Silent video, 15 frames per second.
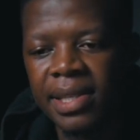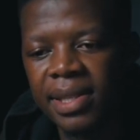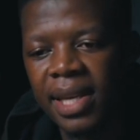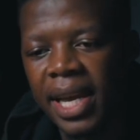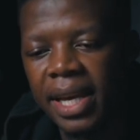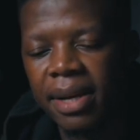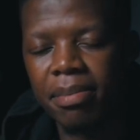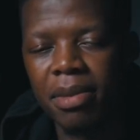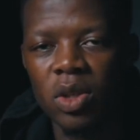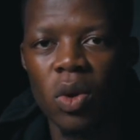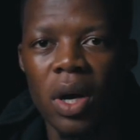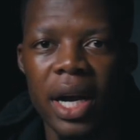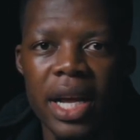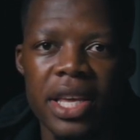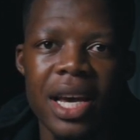take
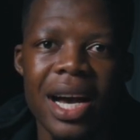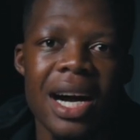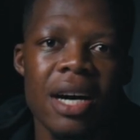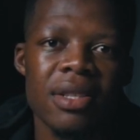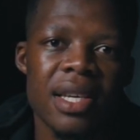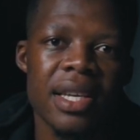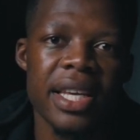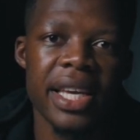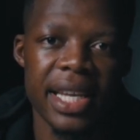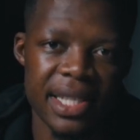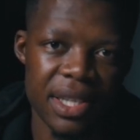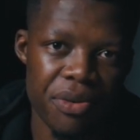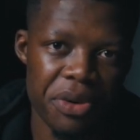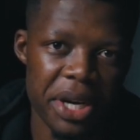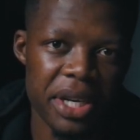Maswanganye out and he gets
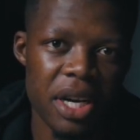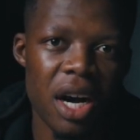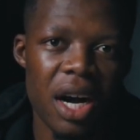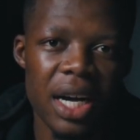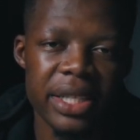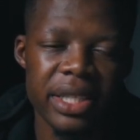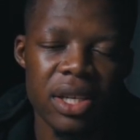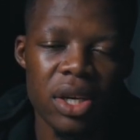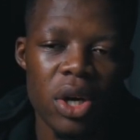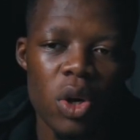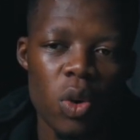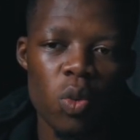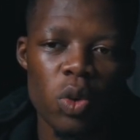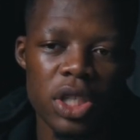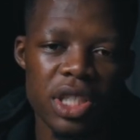a red card,
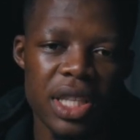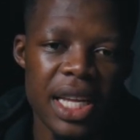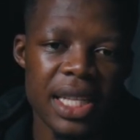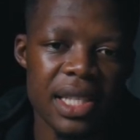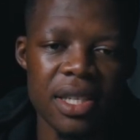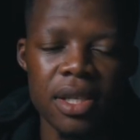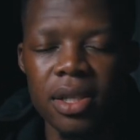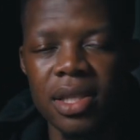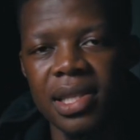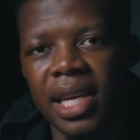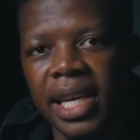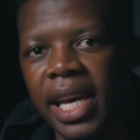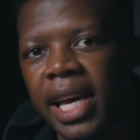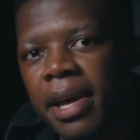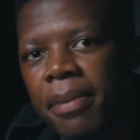which then tilts the
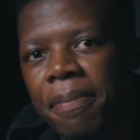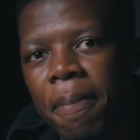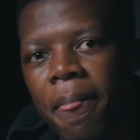game.